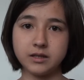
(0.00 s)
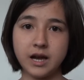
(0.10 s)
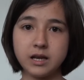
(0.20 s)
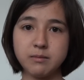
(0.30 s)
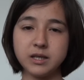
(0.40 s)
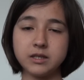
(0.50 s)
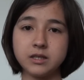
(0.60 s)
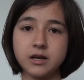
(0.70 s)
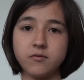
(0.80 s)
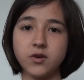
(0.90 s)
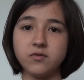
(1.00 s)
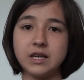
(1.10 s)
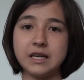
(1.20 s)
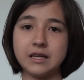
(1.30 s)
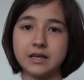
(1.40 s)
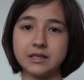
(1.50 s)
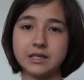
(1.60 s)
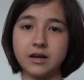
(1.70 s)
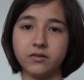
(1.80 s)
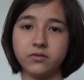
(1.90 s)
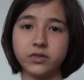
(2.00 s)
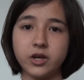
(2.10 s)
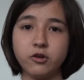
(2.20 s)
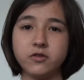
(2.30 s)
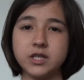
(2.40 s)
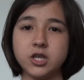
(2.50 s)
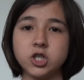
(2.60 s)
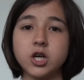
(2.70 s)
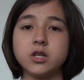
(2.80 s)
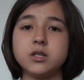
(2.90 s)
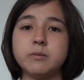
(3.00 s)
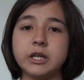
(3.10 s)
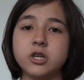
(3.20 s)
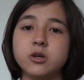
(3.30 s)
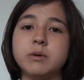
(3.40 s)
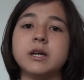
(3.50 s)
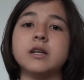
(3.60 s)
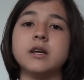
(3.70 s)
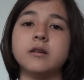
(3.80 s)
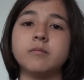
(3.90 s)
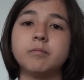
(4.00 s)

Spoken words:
Hannah makes discovery of Lily in herself that offers her a chance to make a new beginning.